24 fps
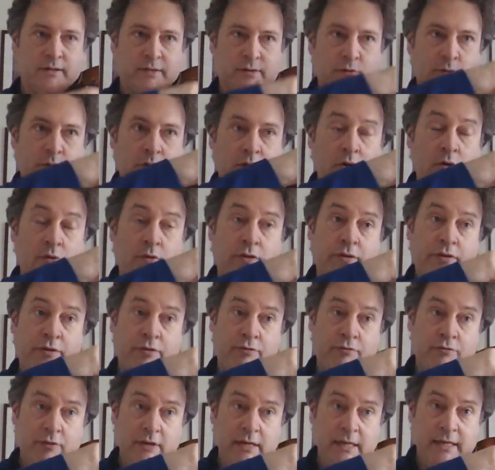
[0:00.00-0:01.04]
So we go
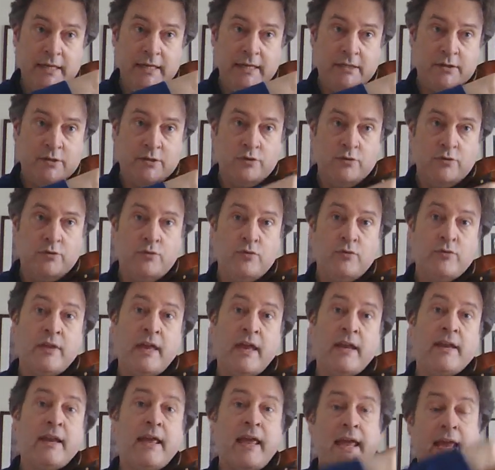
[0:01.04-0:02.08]
3, 2,
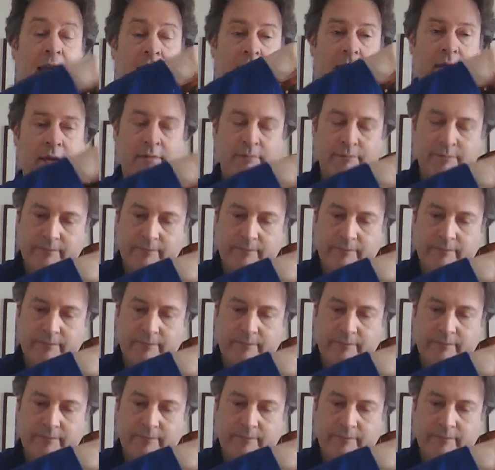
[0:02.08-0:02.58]
then A.